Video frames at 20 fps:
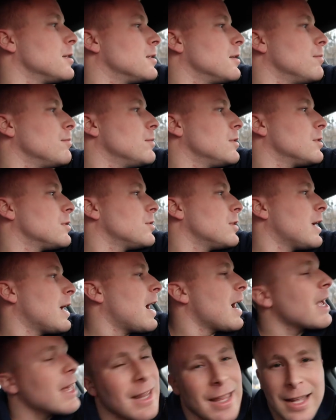because I'm just like,
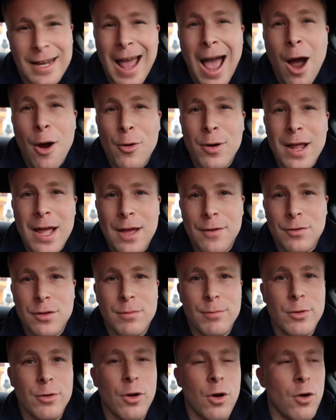I got like an hour and a half
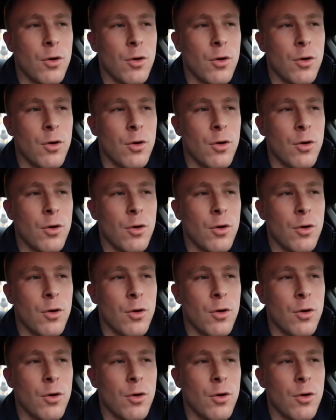commute